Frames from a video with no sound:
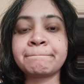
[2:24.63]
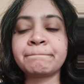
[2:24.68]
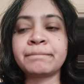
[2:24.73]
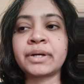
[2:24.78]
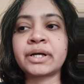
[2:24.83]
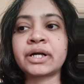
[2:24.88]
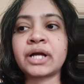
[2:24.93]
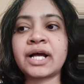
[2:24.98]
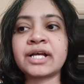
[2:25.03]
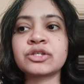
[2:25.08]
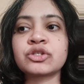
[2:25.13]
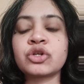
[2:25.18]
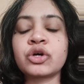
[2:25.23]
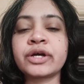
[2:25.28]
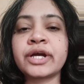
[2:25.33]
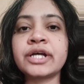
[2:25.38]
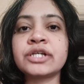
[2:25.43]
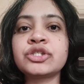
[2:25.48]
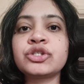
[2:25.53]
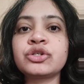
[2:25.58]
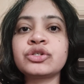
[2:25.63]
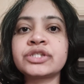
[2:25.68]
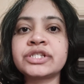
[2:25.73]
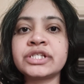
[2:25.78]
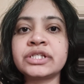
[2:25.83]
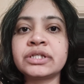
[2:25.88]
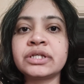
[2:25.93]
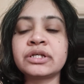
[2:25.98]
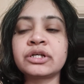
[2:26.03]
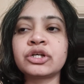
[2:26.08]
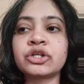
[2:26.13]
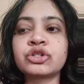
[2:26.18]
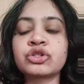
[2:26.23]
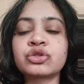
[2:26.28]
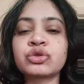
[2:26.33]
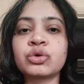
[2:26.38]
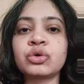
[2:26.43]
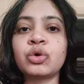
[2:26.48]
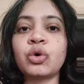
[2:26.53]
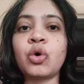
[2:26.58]
But as long as you are seeking
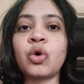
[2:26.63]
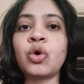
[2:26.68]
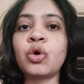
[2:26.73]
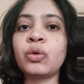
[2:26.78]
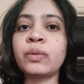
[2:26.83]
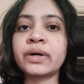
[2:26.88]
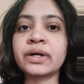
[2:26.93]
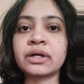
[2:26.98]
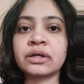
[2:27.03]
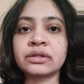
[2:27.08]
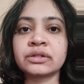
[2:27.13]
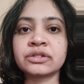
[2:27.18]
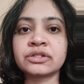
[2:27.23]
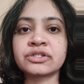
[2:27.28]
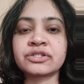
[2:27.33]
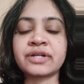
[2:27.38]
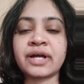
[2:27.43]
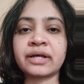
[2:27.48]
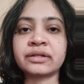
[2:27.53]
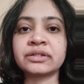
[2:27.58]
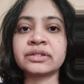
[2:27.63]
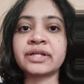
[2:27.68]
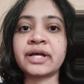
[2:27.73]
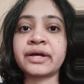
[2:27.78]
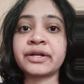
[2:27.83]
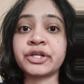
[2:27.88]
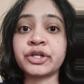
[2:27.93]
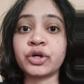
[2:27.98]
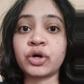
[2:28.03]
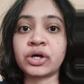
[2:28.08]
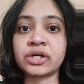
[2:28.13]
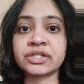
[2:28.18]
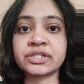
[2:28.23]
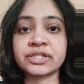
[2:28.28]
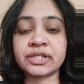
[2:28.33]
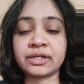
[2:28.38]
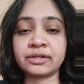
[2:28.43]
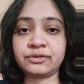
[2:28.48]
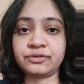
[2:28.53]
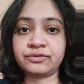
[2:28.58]
control over others rather than
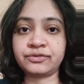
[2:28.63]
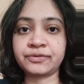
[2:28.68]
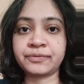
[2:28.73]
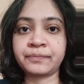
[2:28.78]
yourself,